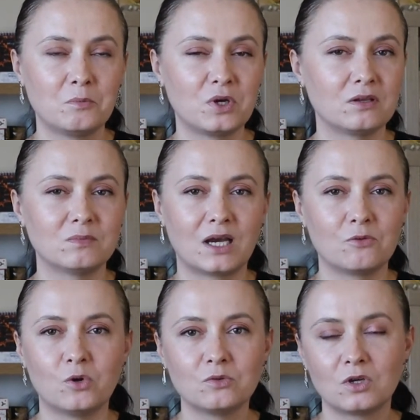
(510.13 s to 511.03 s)
But I
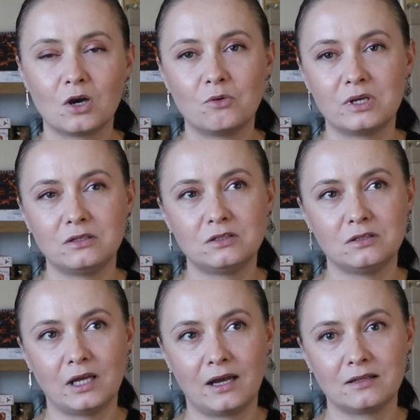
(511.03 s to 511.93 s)
won't go
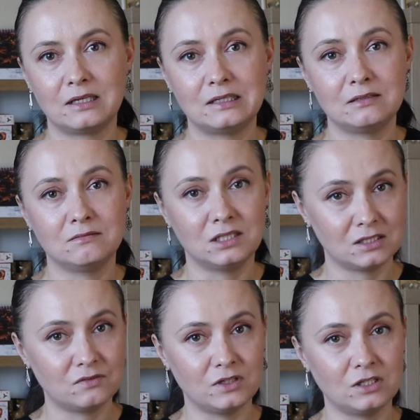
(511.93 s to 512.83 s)
into that in
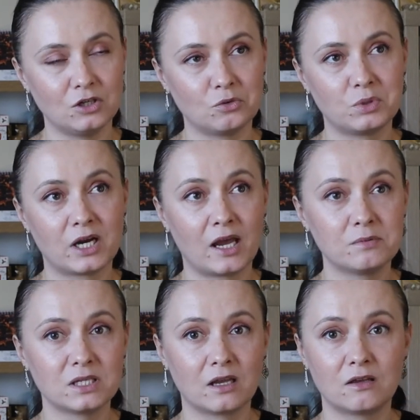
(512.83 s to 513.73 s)
this video.
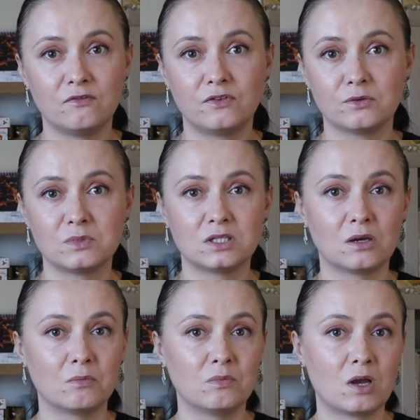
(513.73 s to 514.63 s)
Perhaps I can film
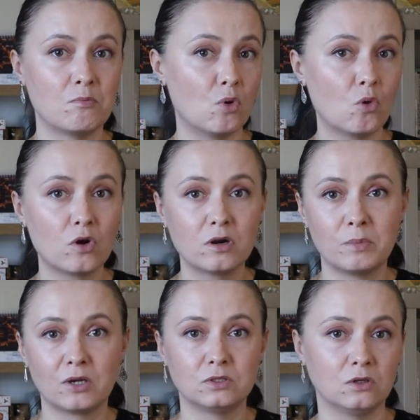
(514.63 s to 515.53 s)
some more
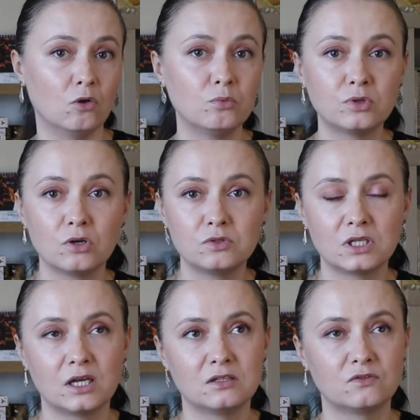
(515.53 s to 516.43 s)
about the whole
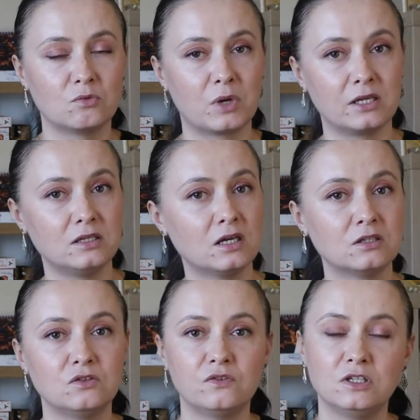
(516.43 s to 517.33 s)
process from
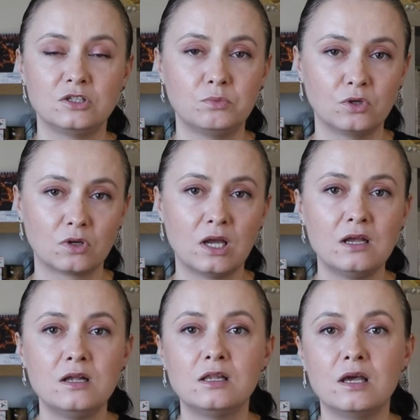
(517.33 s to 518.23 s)
idea to finished book
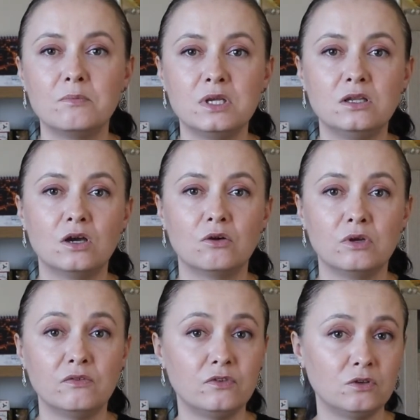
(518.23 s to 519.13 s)
let me know
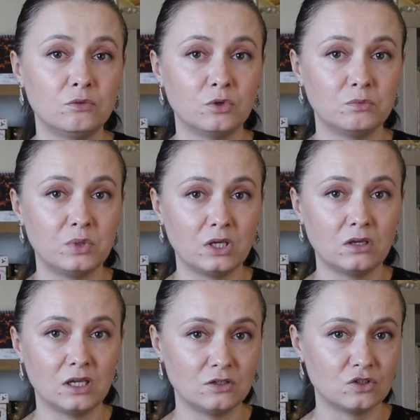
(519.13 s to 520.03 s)
if you would be
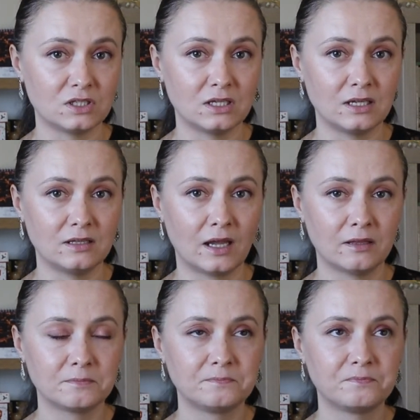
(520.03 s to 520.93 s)
interested in that.